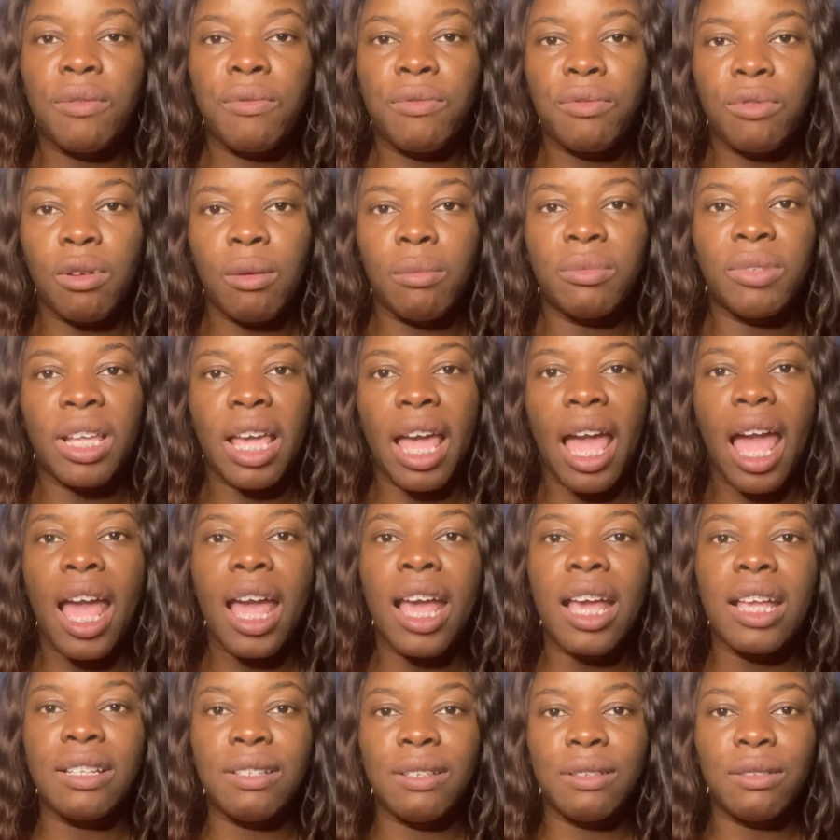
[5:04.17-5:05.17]
from the
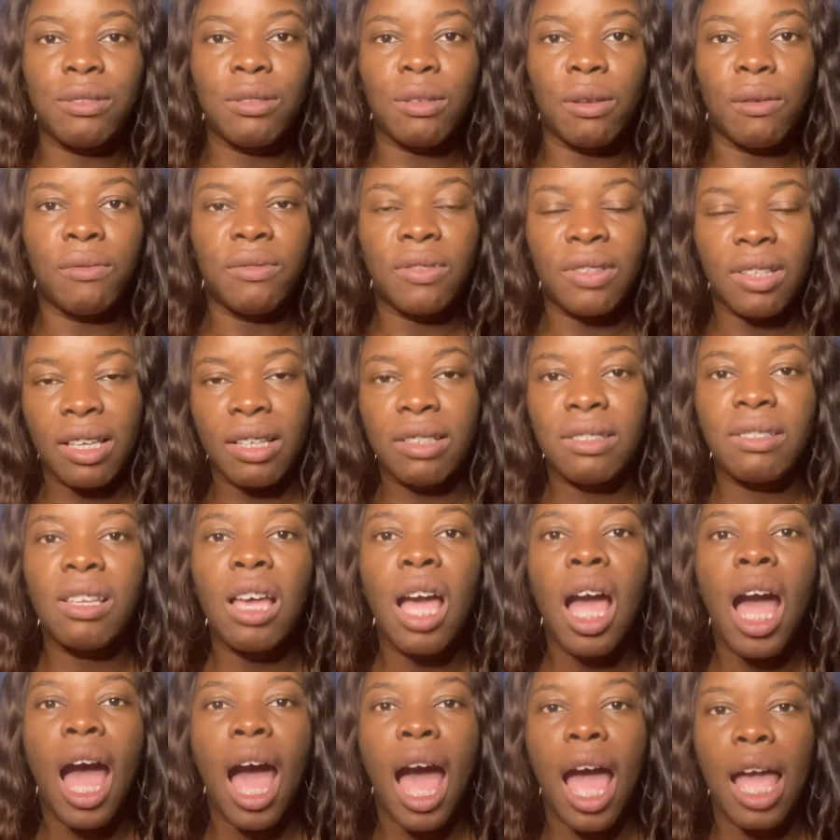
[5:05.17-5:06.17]
ages of this,
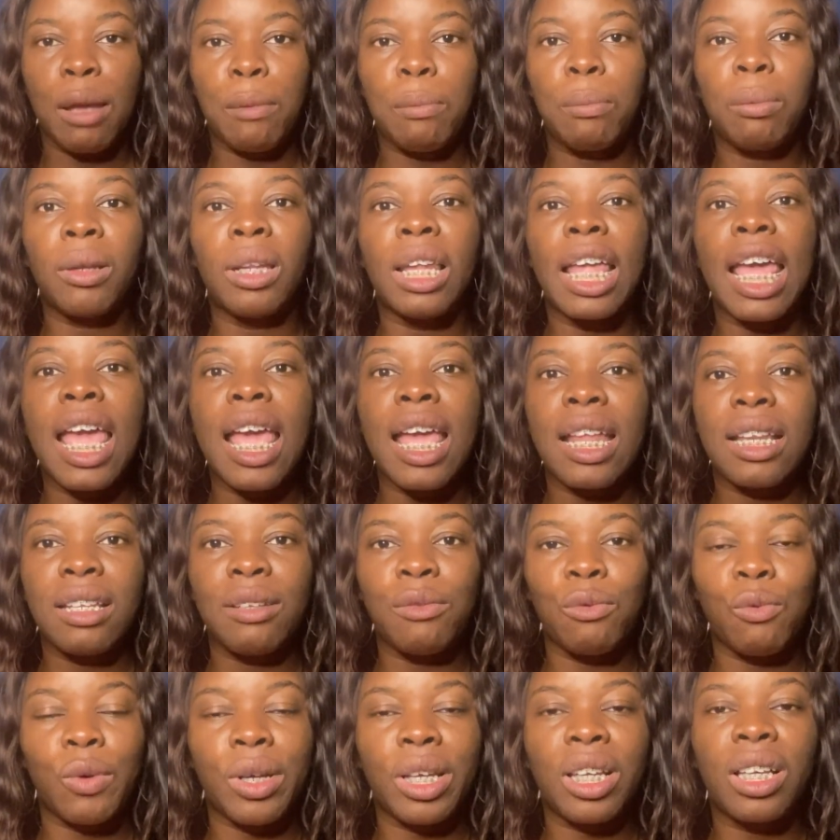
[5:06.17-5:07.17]
I
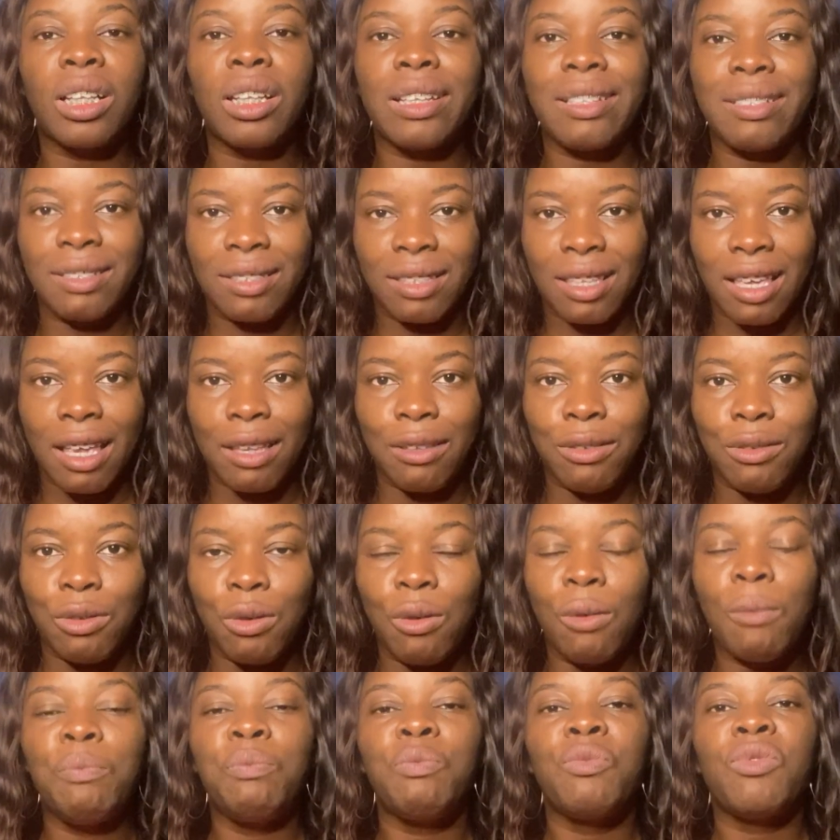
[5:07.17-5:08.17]
plan weekly
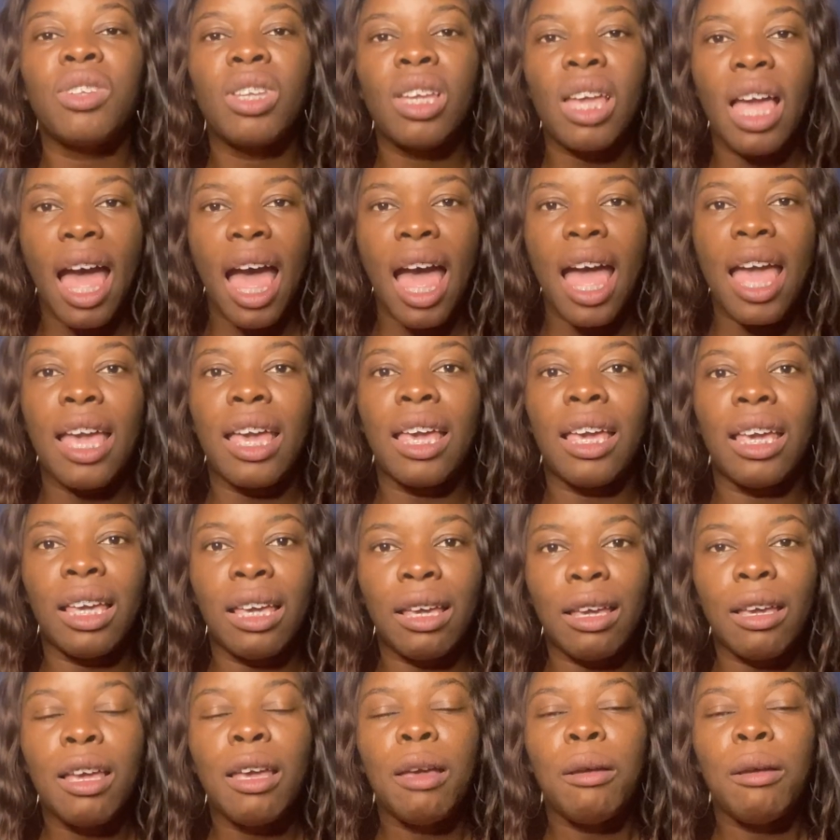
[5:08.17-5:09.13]
schedule, I